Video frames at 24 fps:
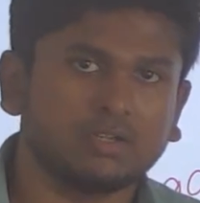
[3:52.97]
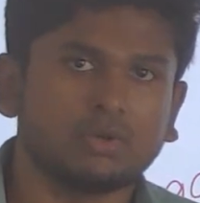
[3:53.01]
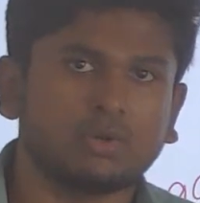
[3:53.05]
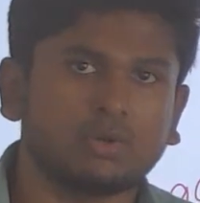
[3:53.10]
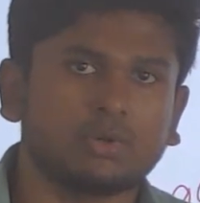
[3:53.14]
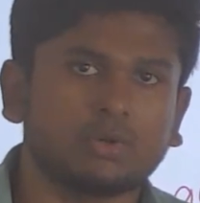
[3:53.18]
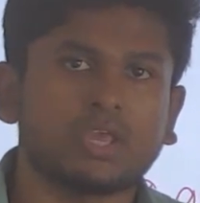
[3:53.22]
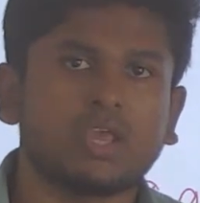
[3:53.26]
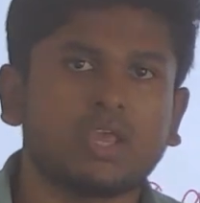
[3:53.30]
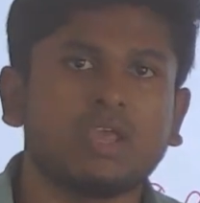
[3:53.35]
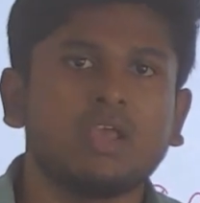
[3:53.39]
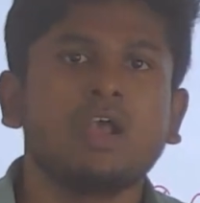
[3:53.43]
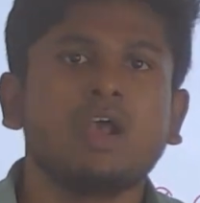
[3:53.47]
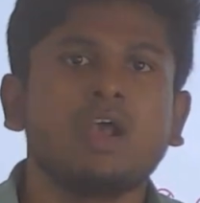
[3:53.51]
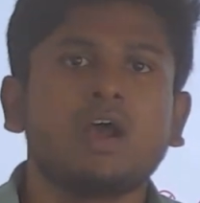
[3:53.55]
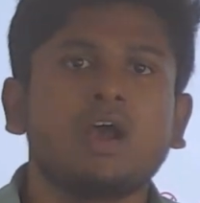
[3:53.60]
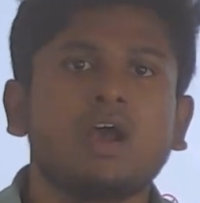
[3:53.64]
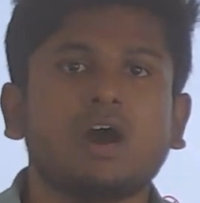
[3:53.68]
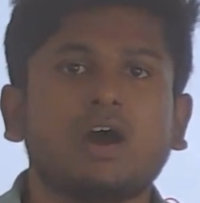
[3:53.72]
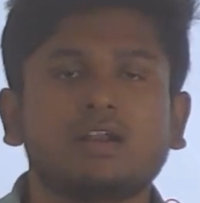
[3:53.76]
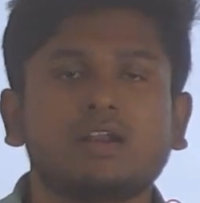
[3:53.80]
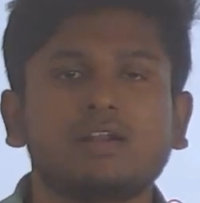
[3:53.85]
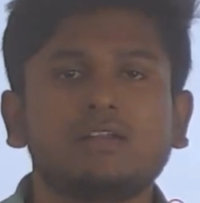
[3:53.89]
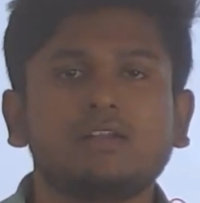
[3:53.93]
Okay,
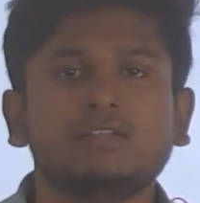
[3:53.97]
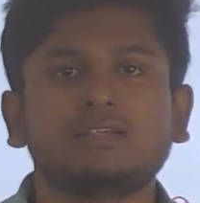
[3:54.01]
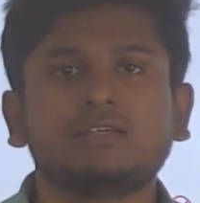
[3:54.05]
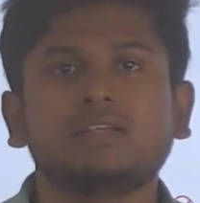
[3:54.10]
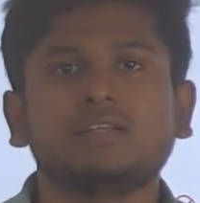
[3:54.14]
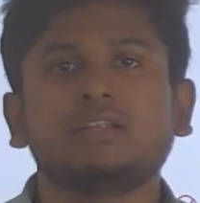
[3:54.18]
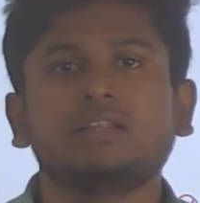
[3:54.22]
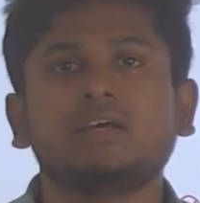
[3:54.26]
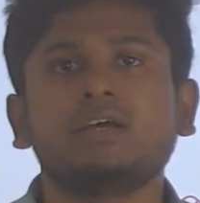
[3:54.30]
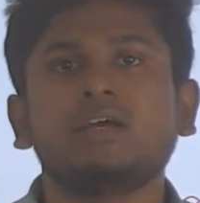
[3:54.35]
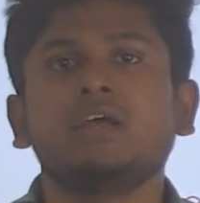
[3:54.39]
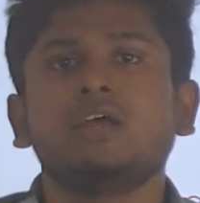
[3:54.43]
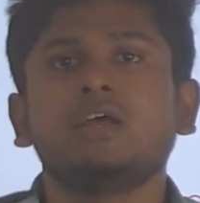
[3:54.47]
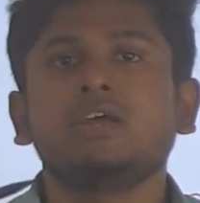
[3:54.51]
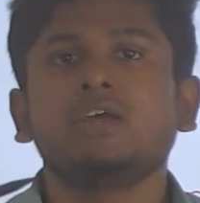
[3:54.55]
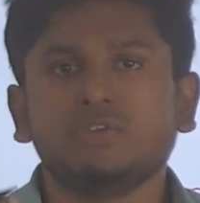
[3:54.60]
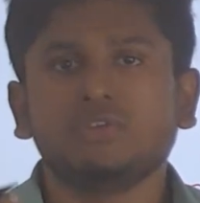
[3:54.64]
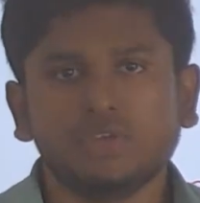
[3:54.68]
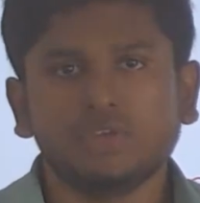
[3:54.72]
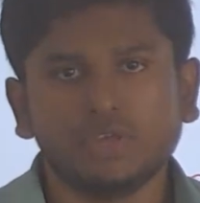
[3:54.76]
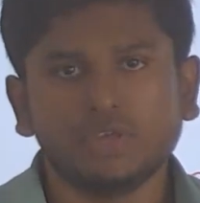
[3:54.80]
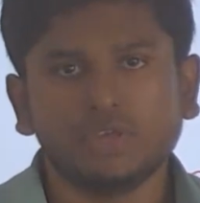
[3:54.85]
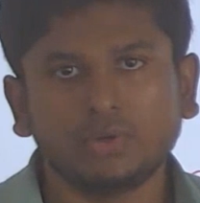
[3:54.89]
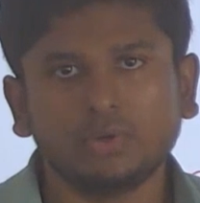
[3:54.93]
or else in a
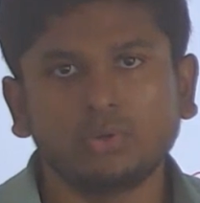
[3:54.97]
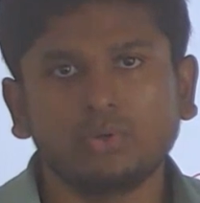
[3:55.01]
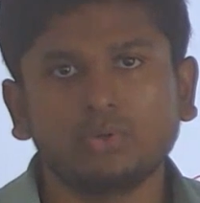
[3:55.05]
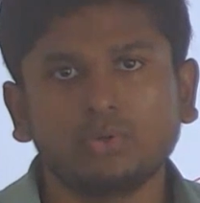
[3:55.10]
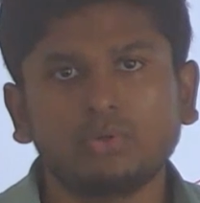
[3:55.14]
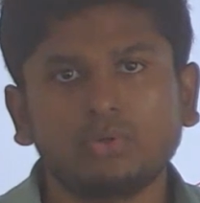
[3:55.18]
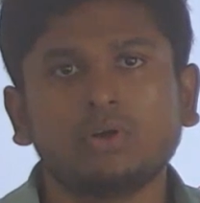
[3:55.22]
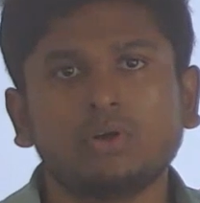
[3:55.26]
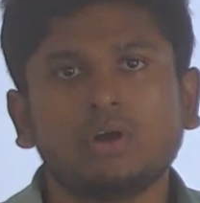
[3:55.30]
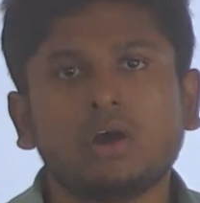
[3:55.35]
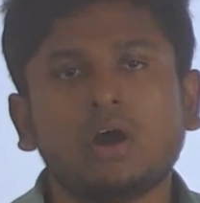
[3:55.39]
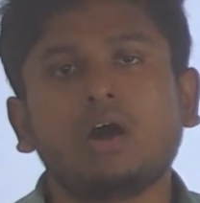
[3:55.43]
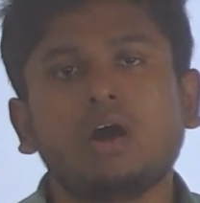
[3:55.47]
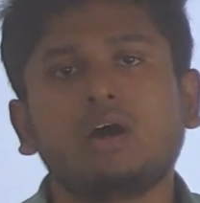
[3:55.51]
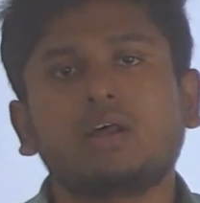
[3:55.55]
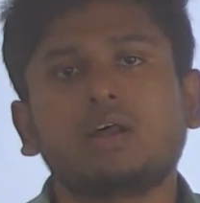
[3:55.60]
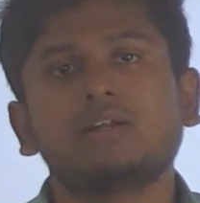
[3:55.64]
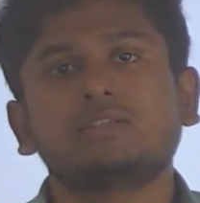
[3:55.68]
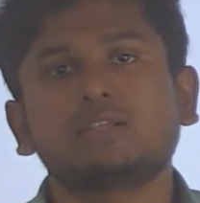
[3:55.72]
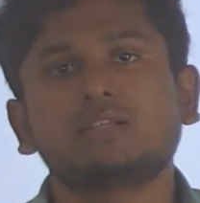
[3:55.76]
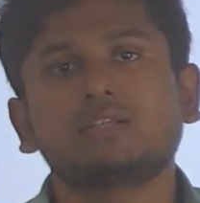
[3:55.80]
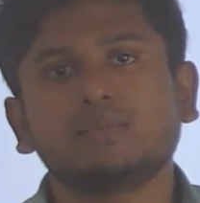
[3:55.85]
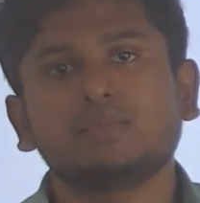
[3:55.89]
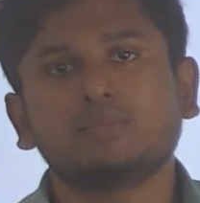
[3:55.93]
euro,
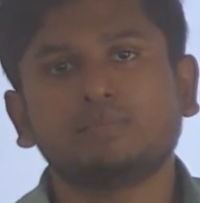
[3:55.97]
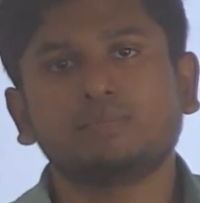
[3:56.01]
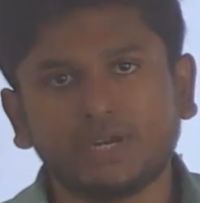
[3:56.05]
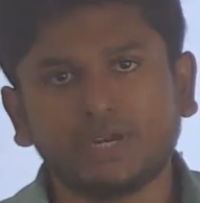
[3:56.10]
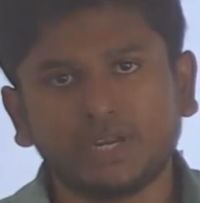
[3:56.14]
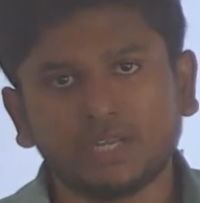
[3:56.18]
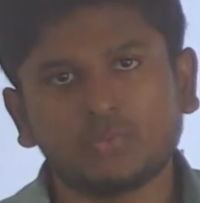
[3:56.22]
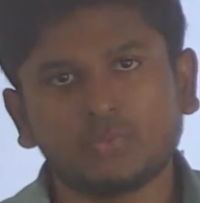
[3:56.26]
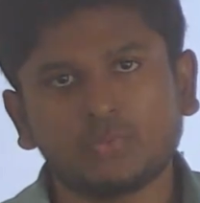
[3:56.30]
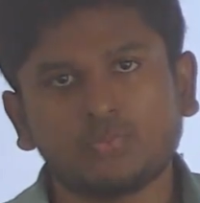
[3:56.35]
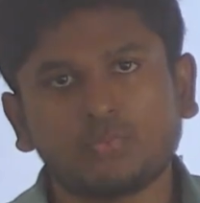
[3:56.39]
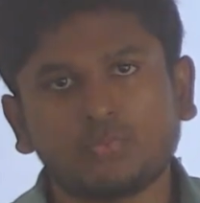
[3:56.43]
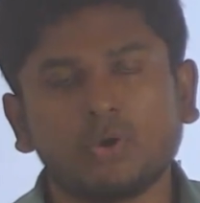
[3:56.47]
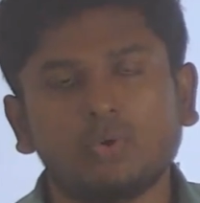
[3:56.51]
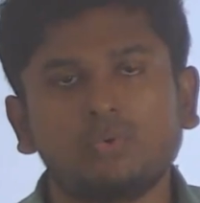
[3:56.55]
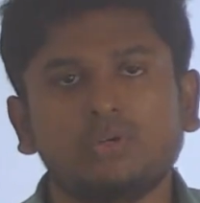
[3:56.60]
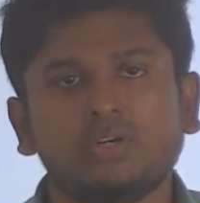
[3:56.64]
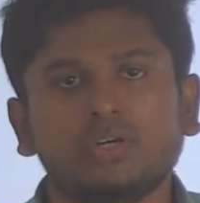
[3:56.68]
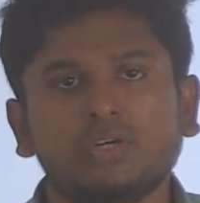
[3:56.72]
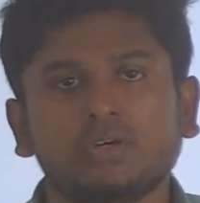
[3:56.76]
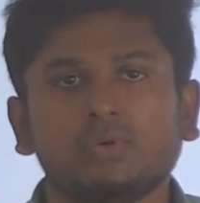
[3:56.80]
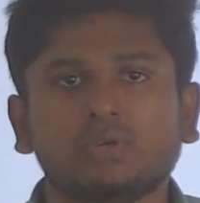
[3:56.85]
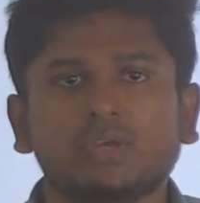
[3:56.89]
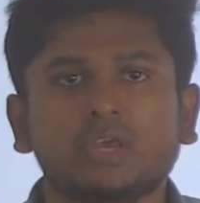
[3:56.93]
or else a British
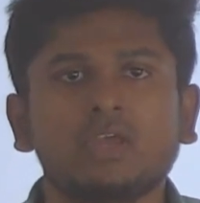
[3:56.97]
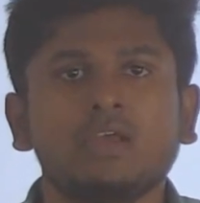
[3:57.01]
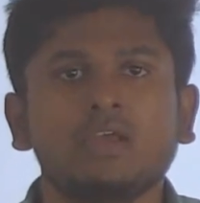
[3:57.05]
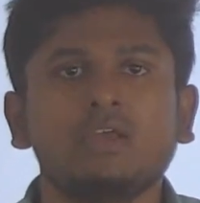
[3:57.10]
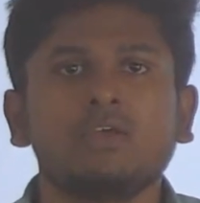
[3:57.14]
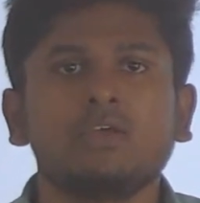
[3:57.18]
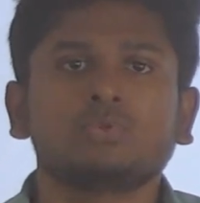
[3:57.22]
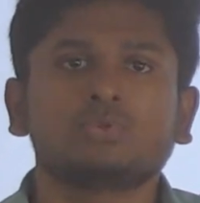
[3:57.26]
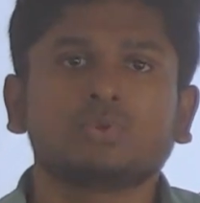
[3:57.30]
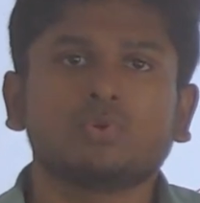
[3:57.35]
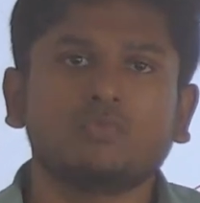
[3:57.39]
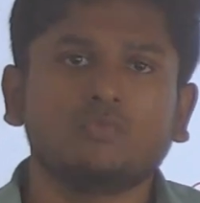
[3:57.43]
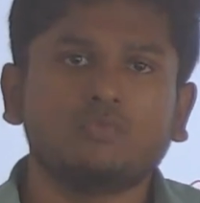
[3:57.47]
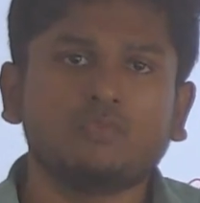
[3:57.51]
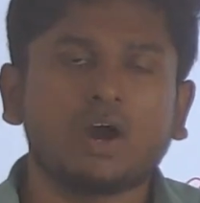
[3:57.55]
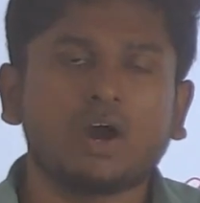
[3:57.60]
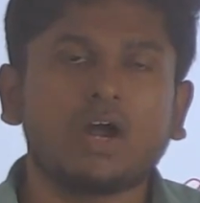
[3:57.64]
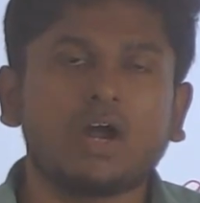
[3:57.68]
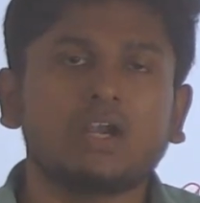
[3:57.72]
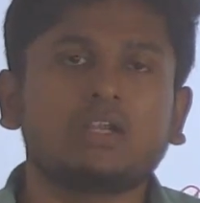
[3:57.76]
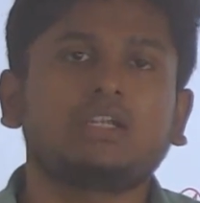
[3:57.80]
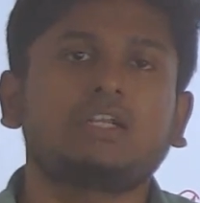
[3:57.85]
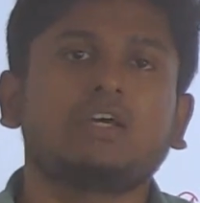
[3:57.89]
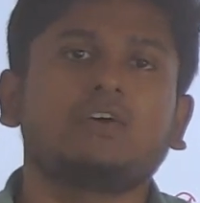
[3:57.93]
pound. Okay, so
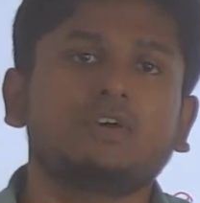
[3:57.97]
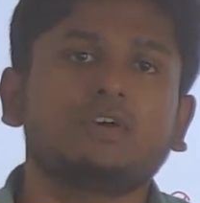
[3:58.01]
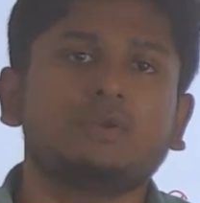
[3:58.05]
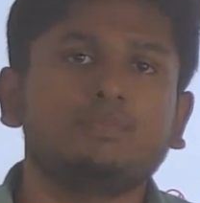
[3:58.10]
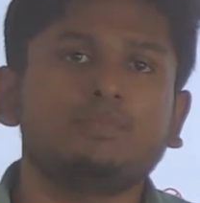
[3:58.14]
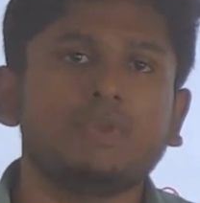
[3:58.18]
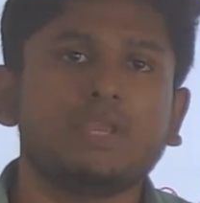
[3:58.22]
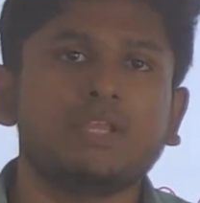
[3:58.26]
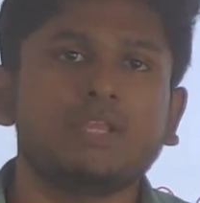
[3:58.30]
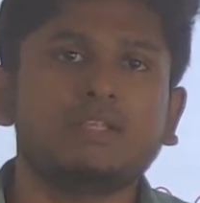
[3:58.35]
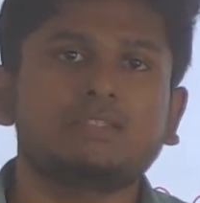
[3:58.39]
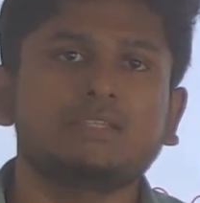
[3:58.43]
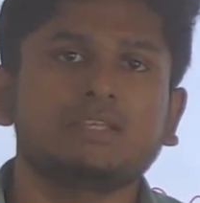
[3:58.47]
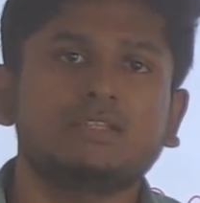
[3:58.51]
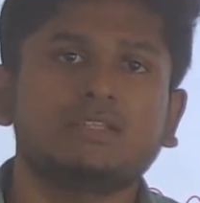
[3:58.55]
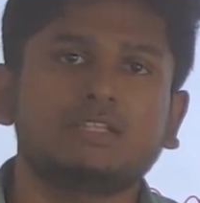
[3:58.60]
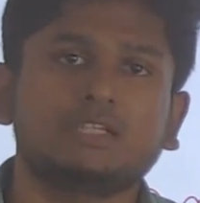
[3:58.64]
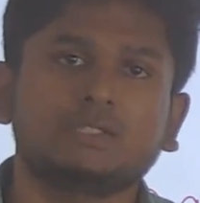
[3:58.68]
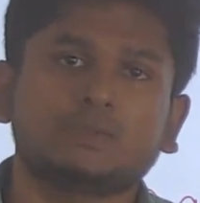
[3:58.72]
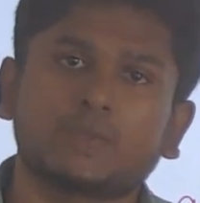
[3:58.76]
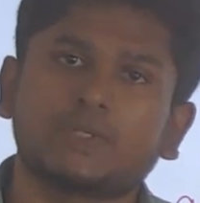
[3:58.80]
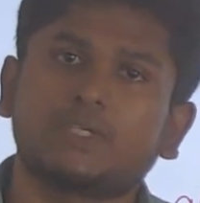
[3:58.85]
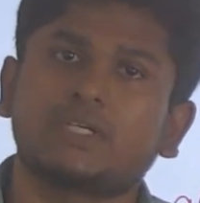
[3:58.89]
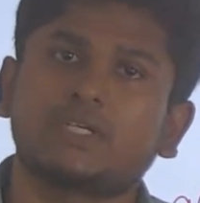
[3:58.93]
whatever means
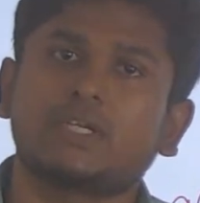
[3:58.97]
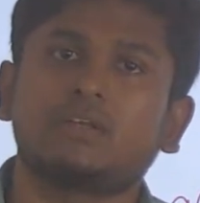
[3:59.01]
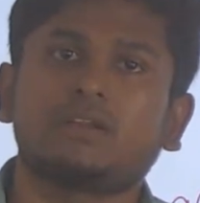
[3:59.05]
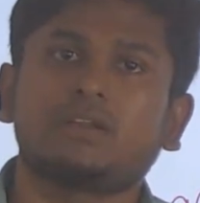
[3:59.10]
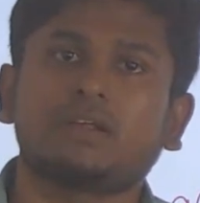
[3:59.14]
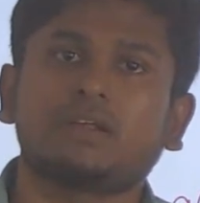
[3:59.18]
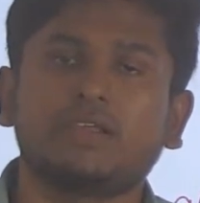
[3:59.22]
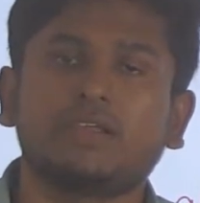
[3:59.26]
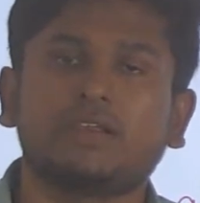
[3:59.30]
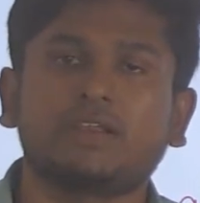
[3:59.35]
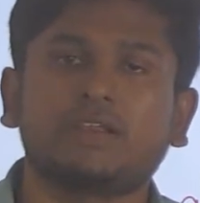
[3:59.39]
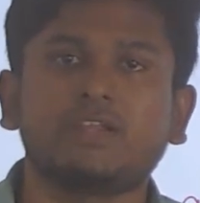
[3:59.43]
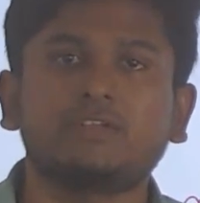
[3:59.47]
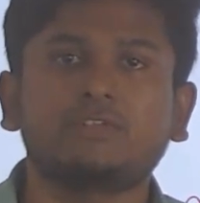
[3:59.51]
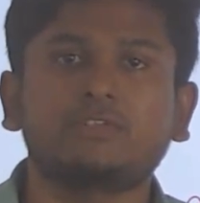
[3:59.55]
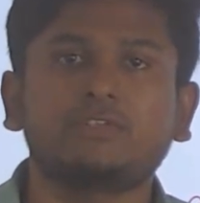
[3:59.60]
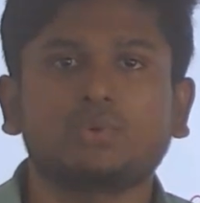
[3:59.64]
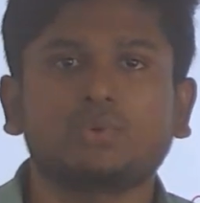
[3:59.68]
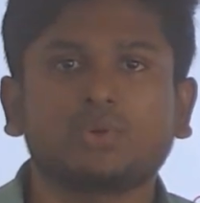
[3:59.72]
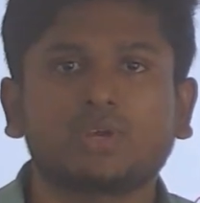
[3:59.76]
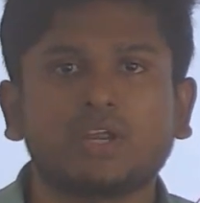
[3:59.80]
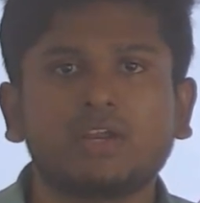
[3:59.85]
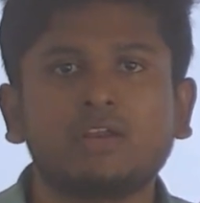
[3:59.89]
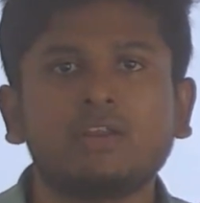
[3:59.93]
in the special drawing
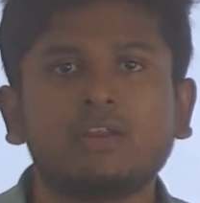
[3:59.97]
rights, you